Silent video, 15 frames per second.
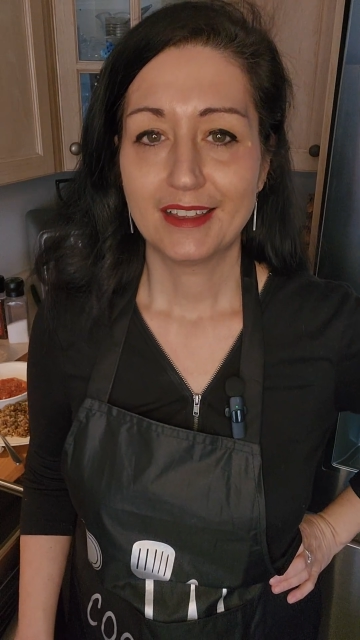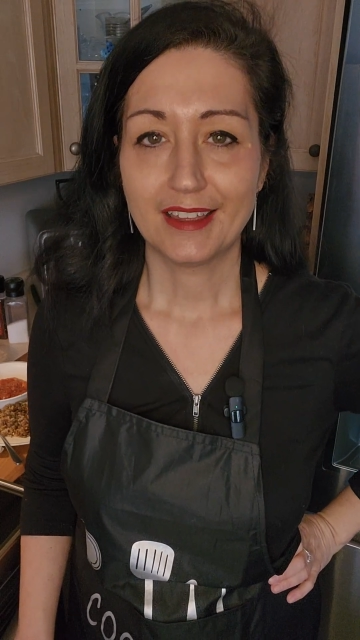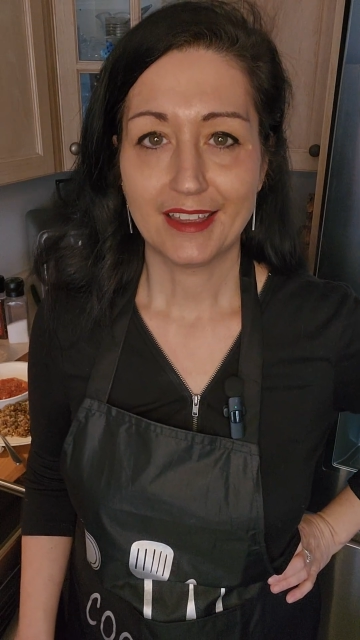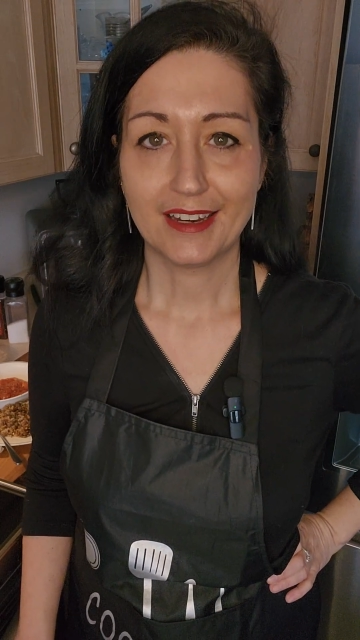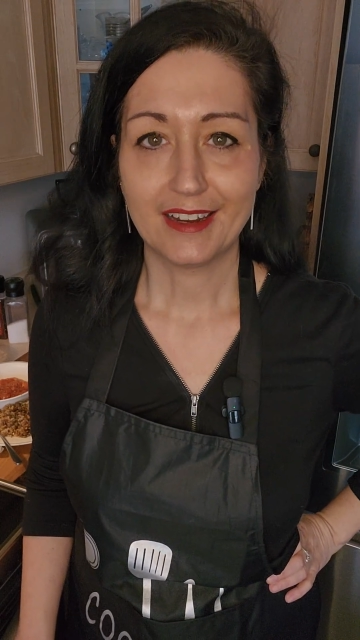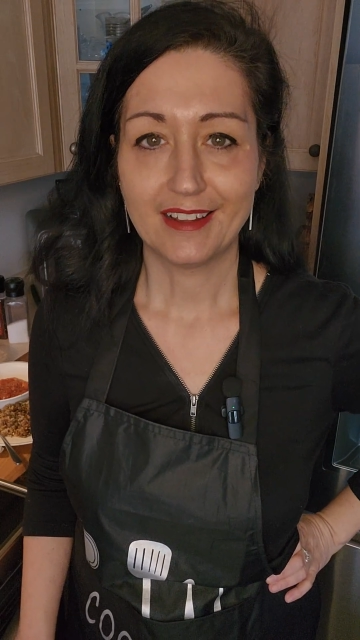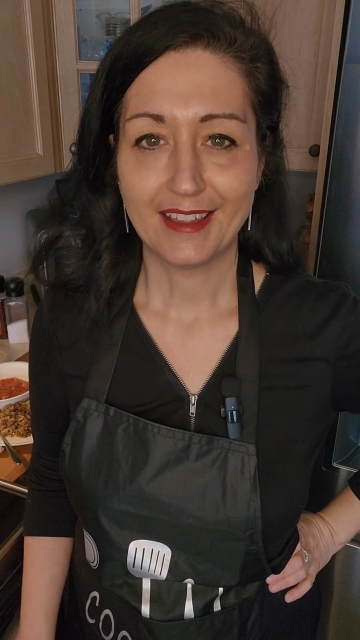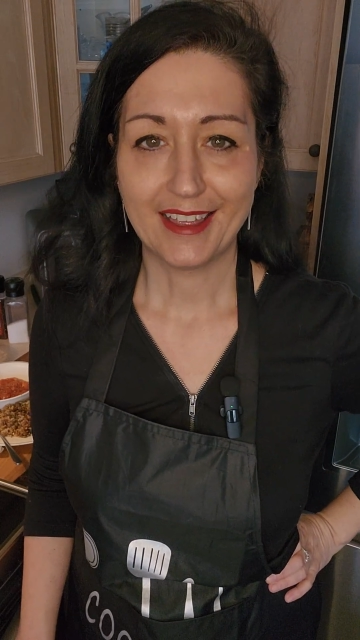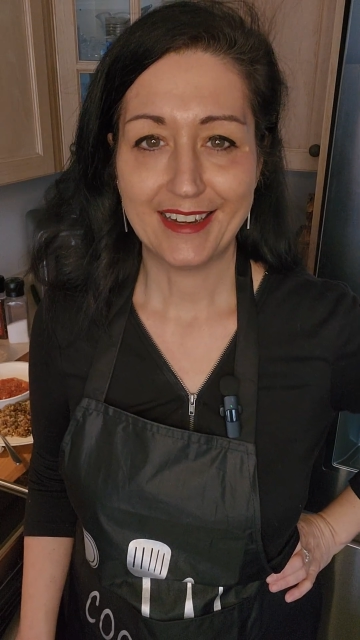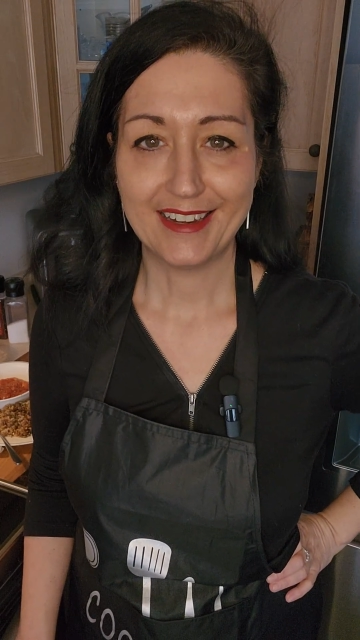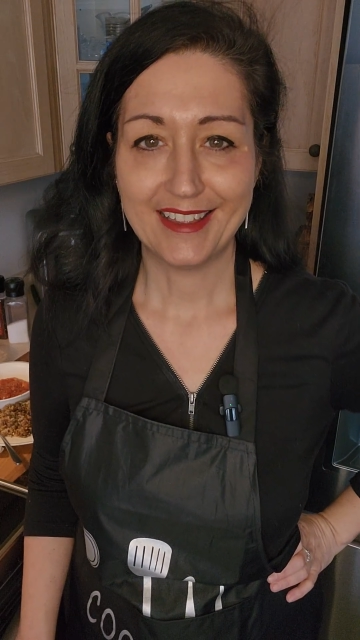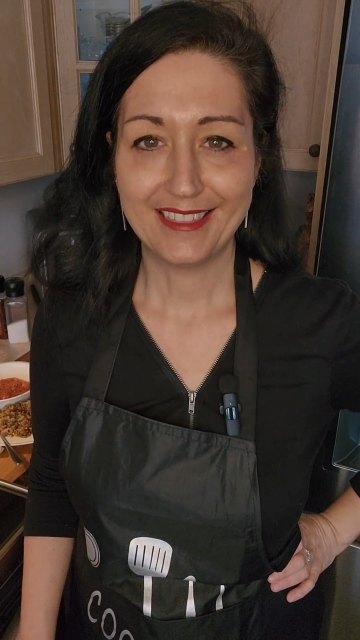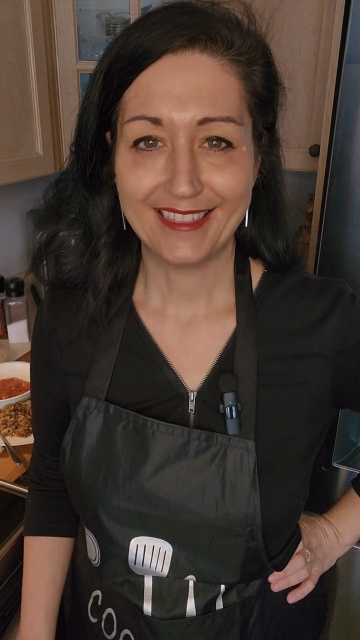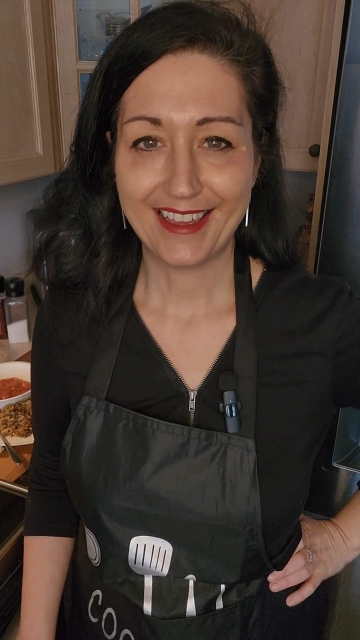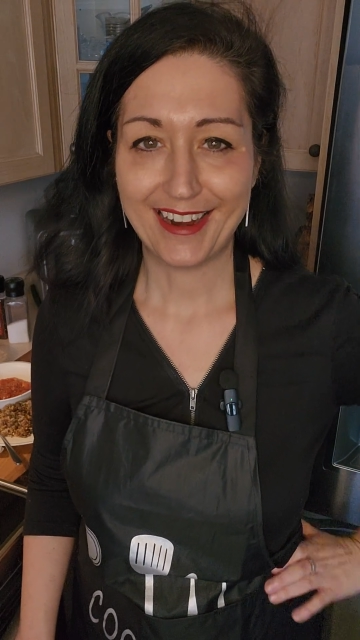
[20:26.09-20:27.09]
And I'll
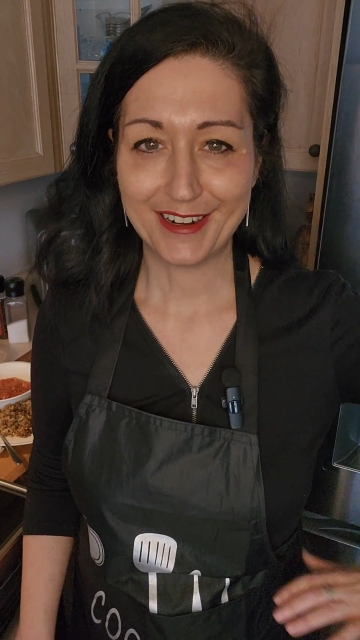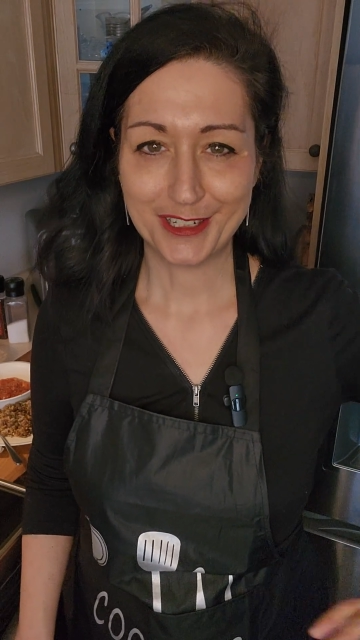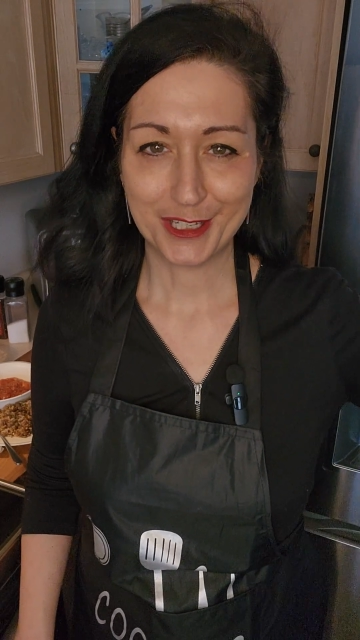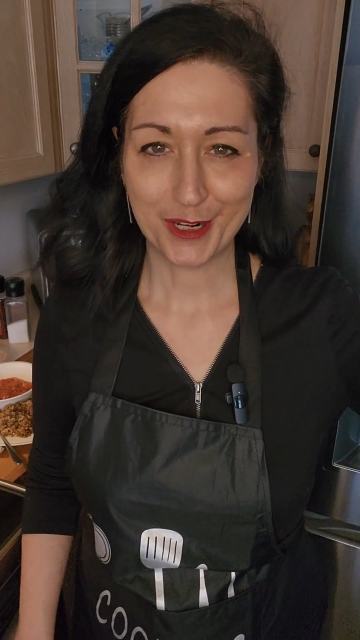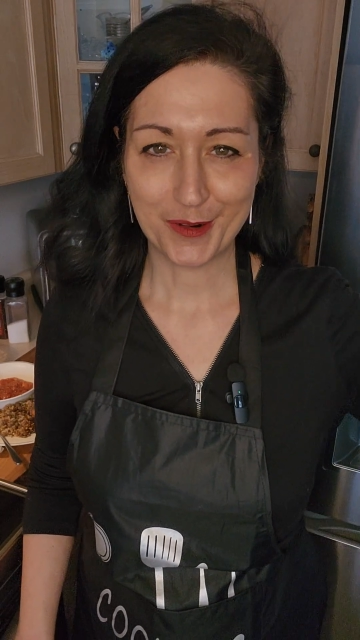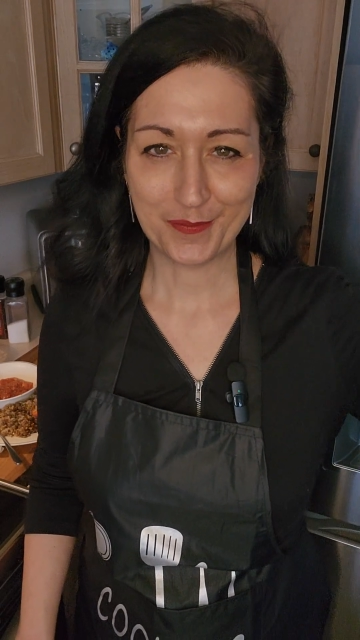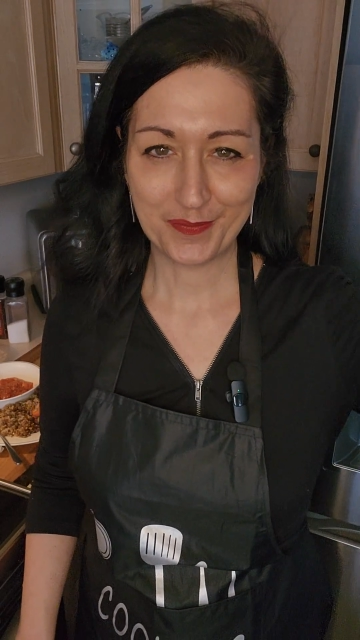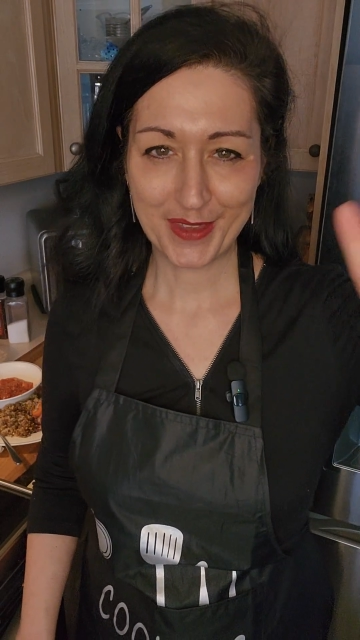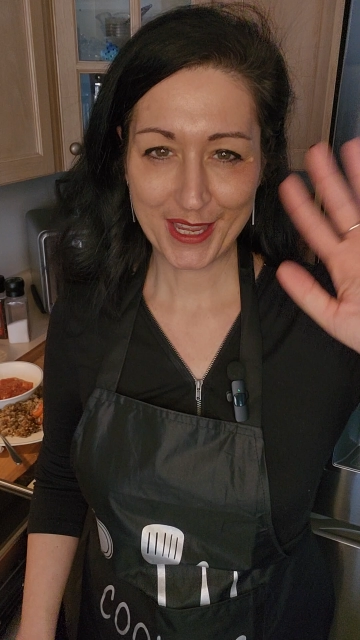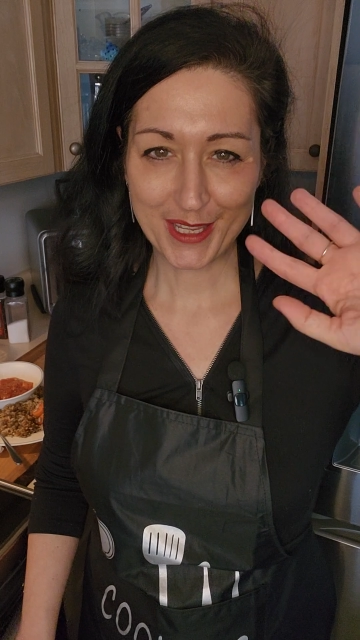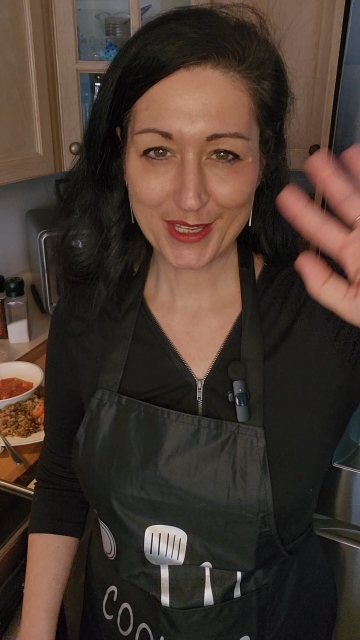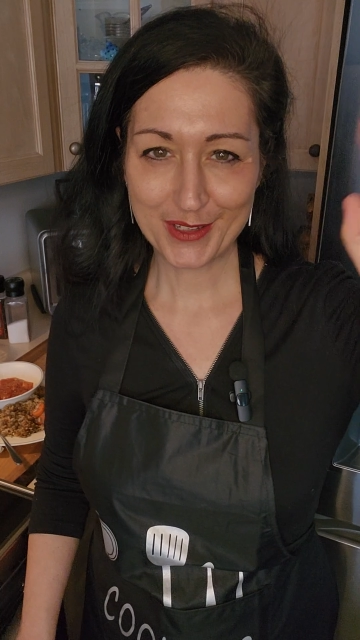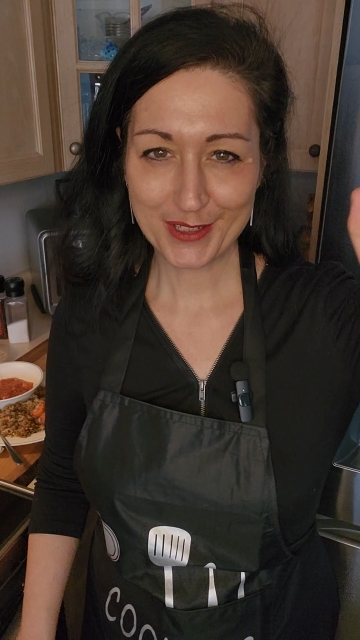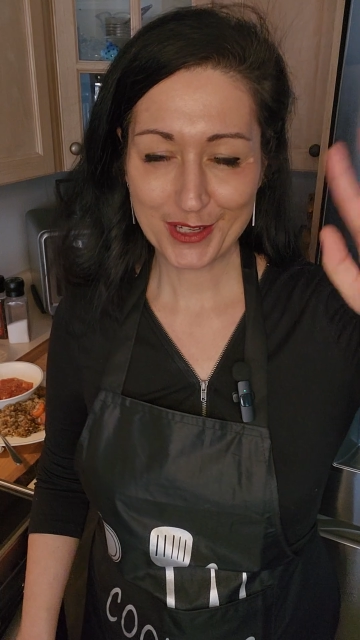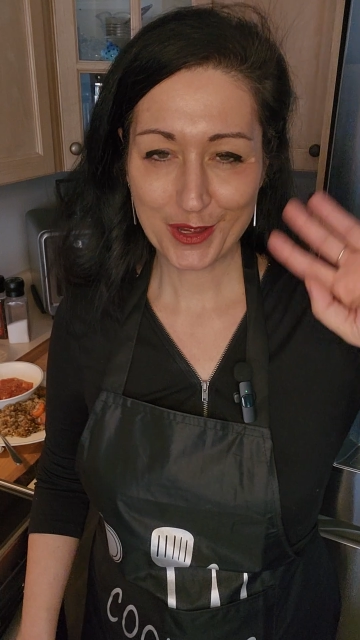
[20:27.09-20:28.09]
end it there. So
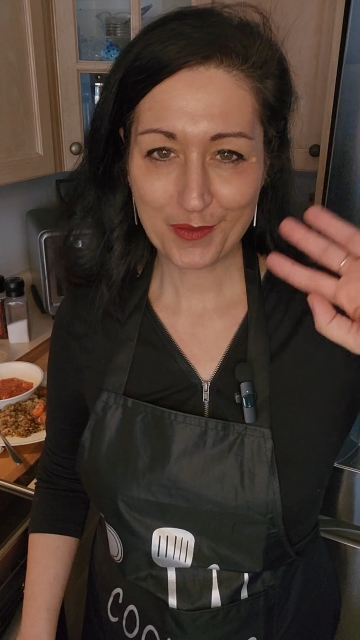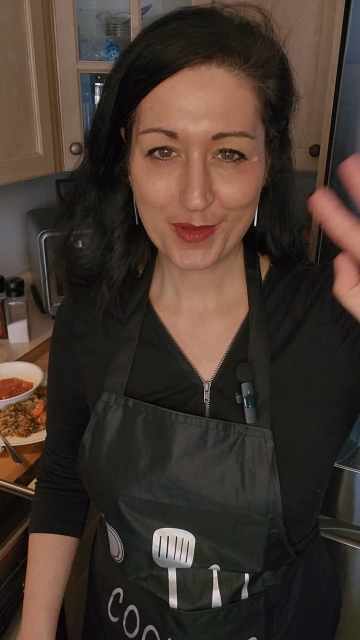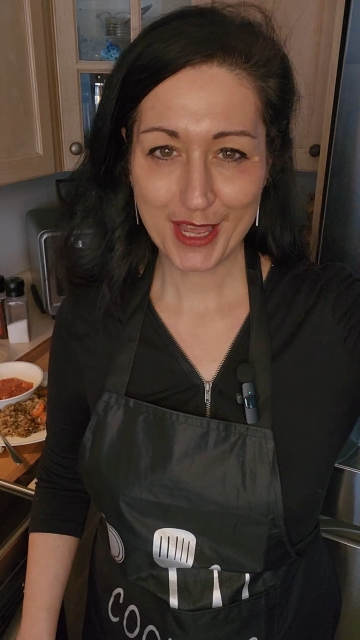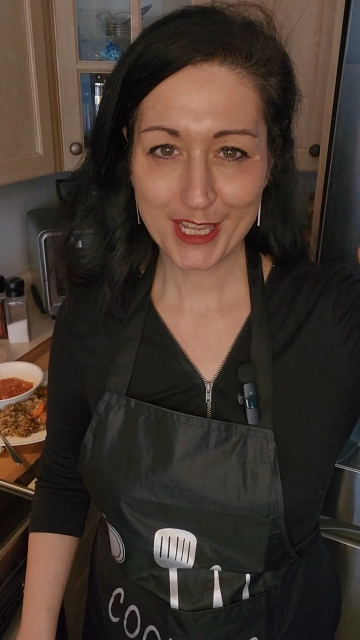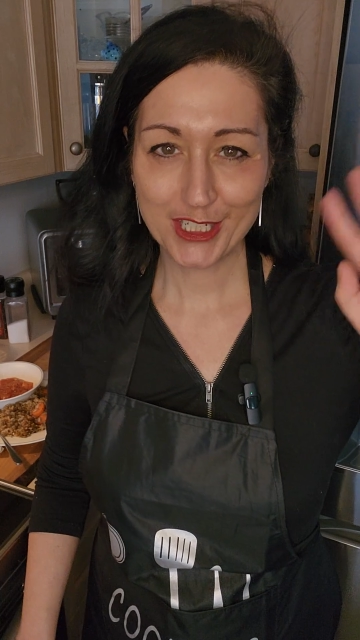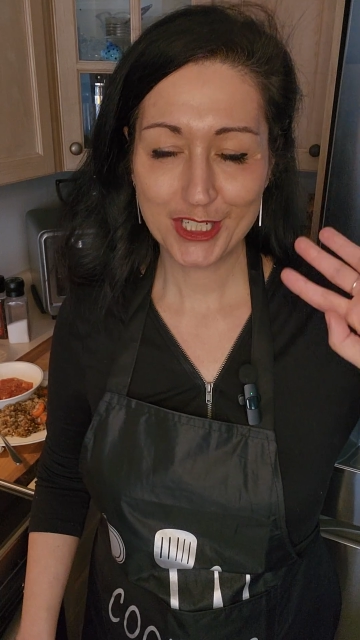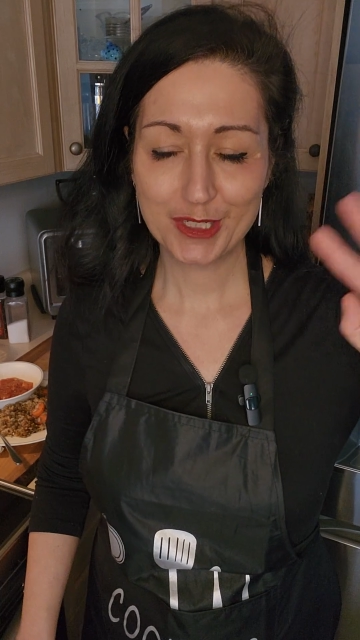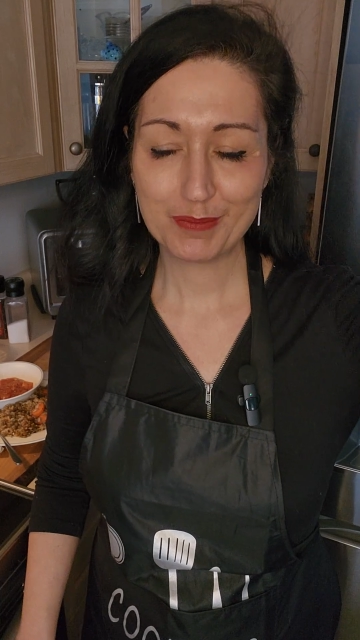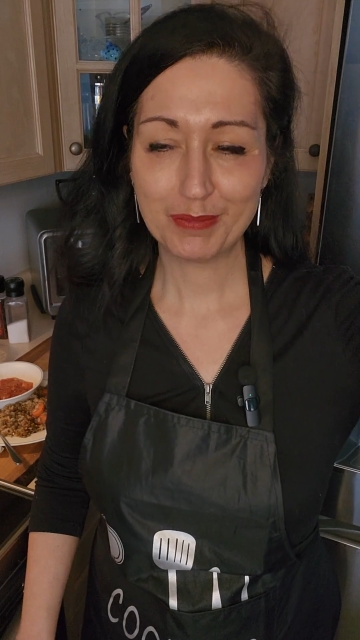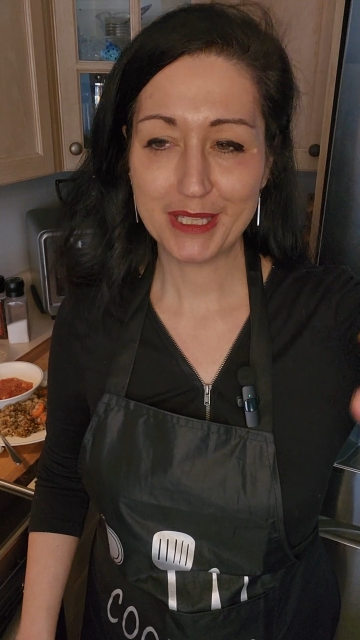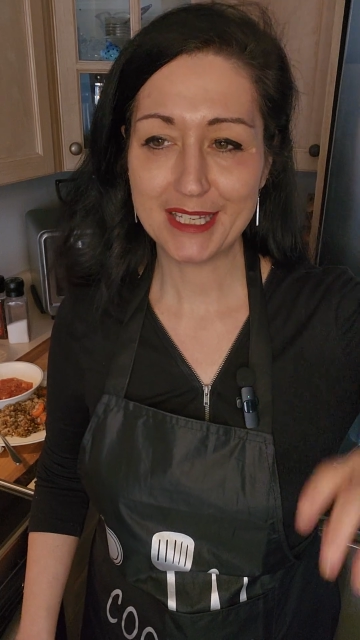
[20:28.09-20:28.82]
thank you so much.